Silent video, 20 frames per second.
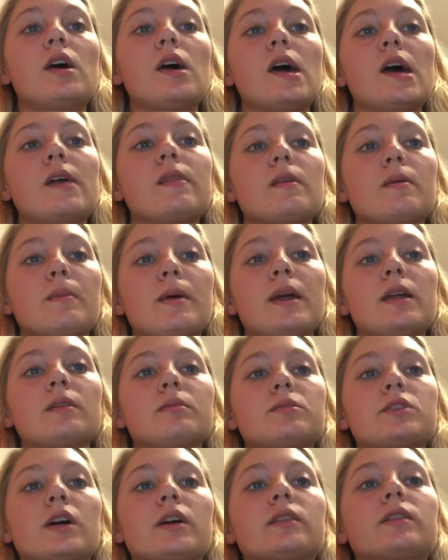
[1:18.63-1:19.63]
And the main
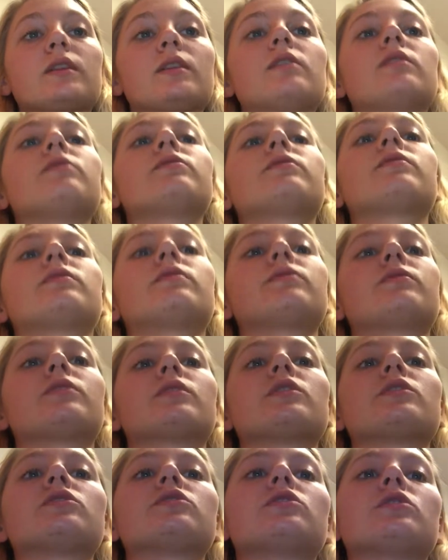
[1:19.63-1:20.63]
objective
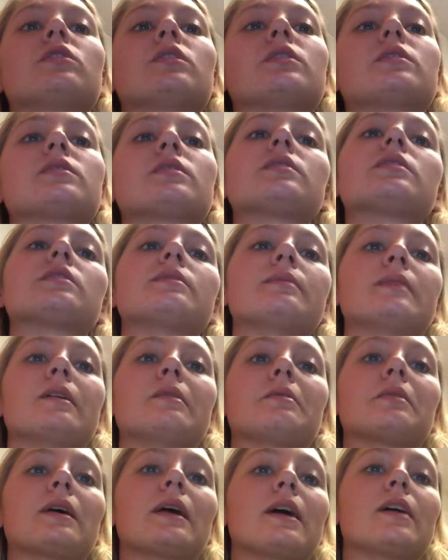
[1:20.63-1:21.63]
for the students is to be
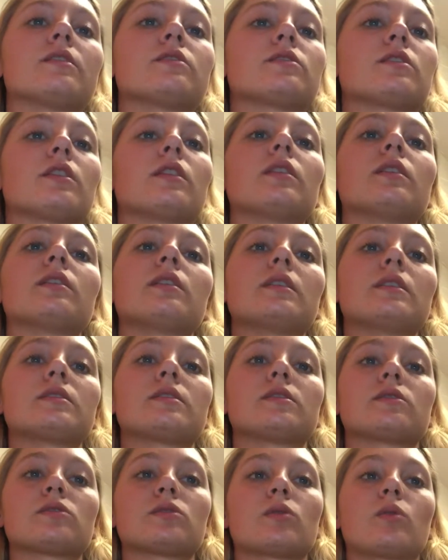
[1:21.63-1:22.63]
able to answer the
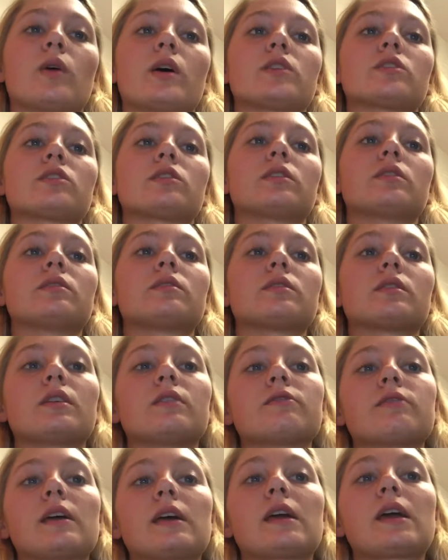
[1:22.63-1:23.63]
essential questions, and
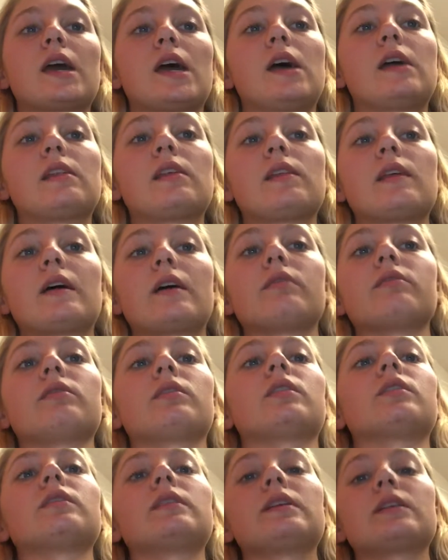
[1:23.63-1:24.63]
if they can and they have
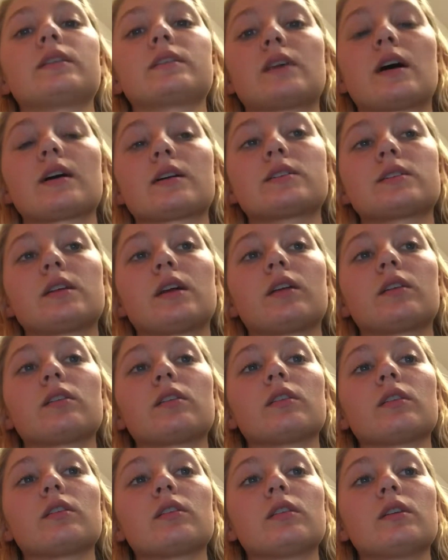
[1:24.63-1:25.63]
learned the exact
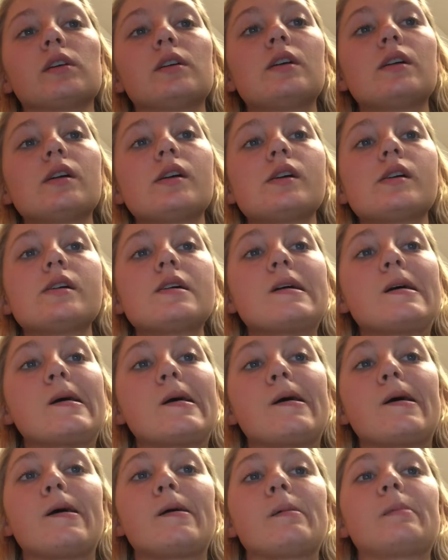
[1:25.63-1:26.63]
standard,
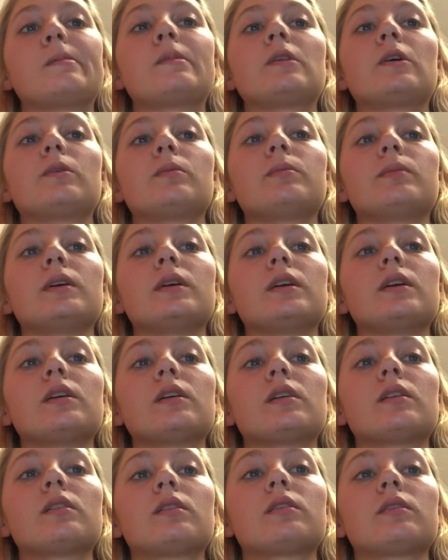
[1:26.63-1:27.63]

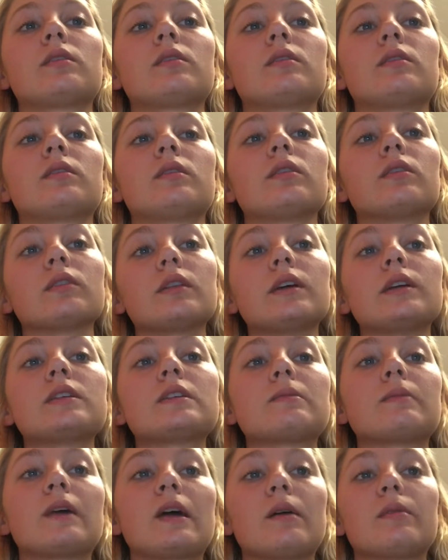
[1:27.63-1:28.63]
they'll need
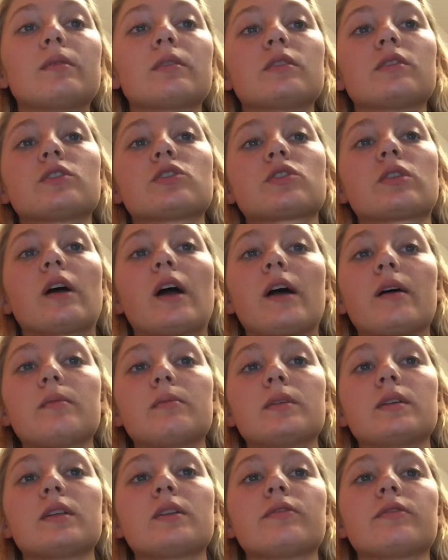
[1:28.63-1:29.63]
to be able to
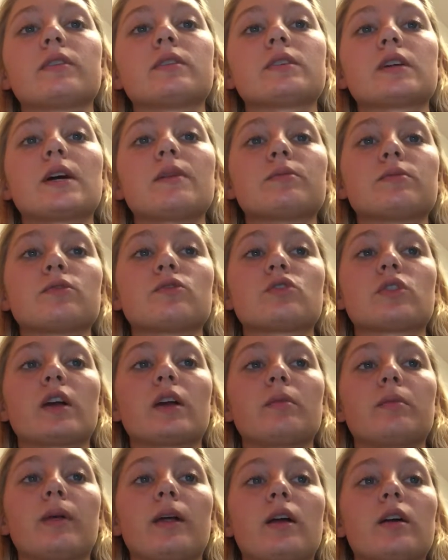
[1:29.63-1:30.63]
describe the different types of
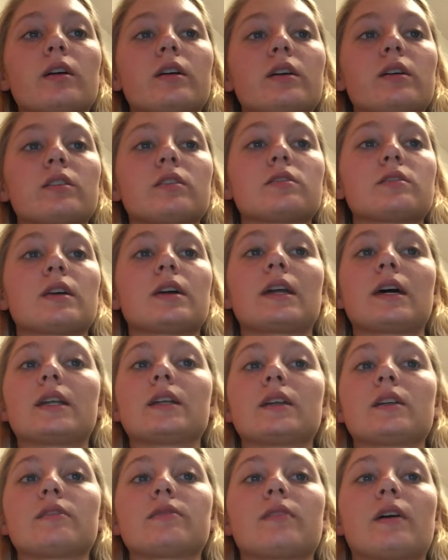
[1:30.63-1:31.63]
trade barriers and
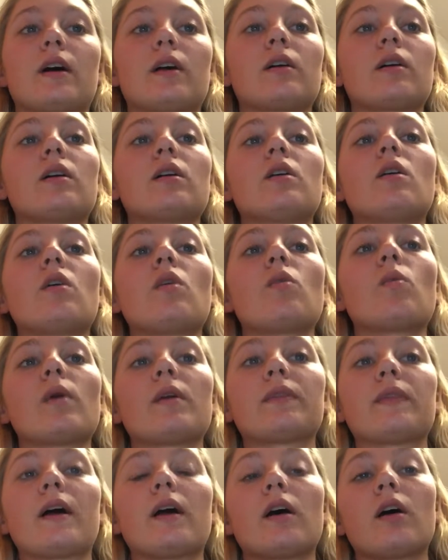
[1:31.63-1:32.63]
identify
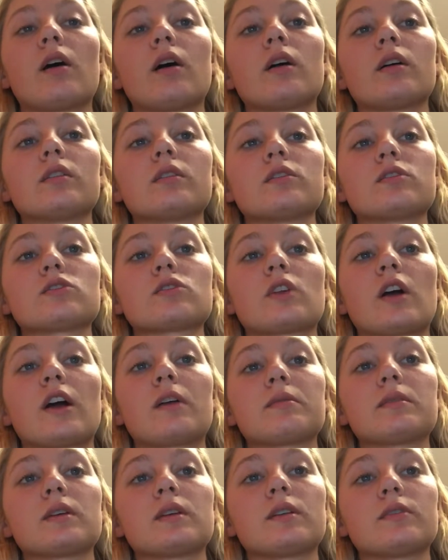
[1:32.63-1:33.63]
what they are,
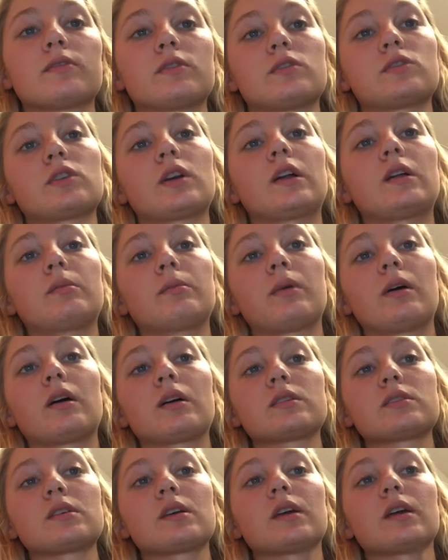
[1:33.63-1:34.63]
describe the different trading
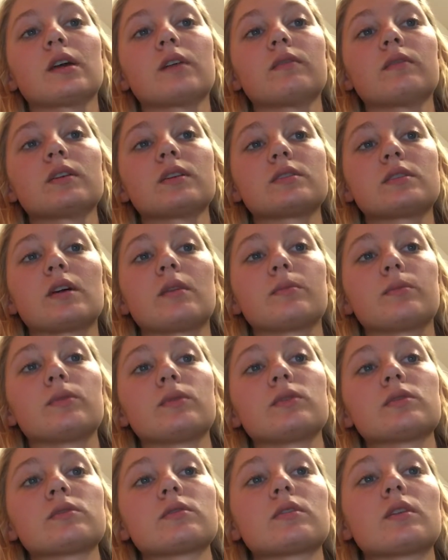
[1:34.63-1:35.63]
blocs, and give
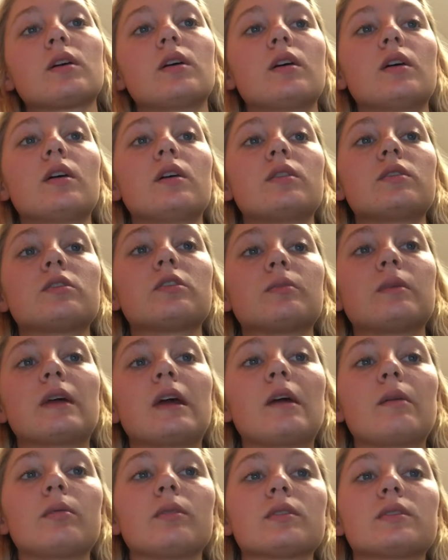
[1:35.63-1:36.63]
examples to be
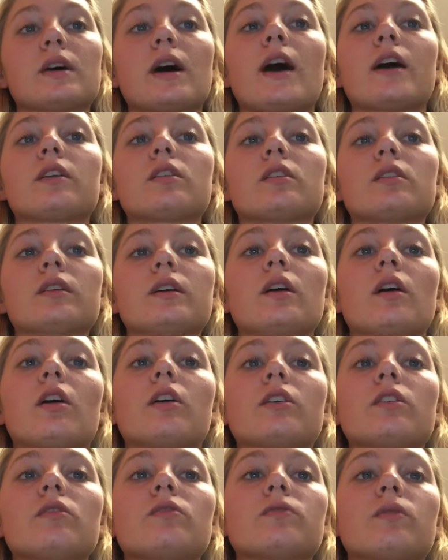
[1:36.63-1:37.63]
able to accurately
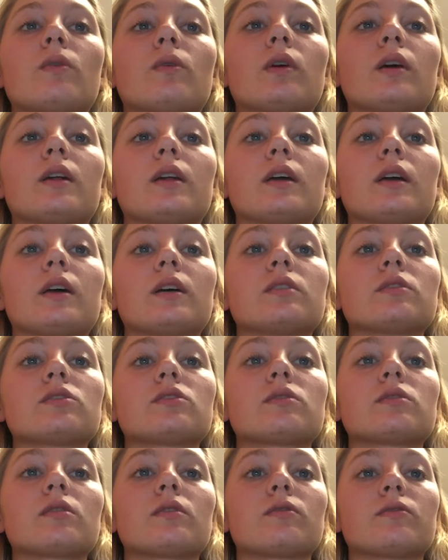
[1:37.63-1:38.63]
argue for and
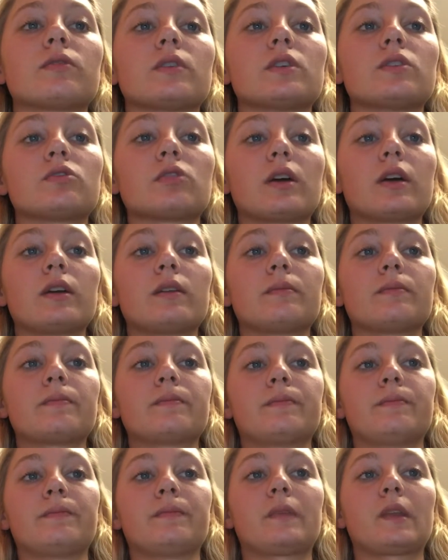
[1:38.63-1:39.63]
against free trade.
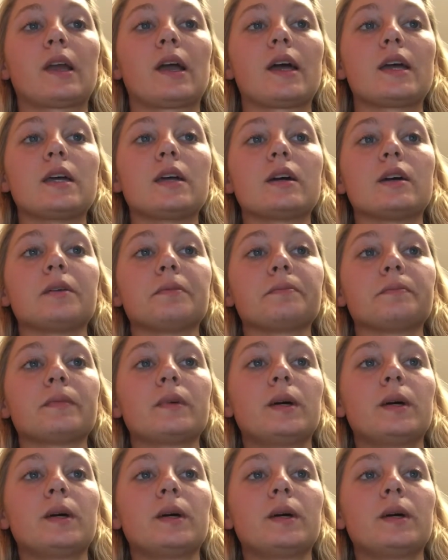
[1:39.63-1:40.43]
And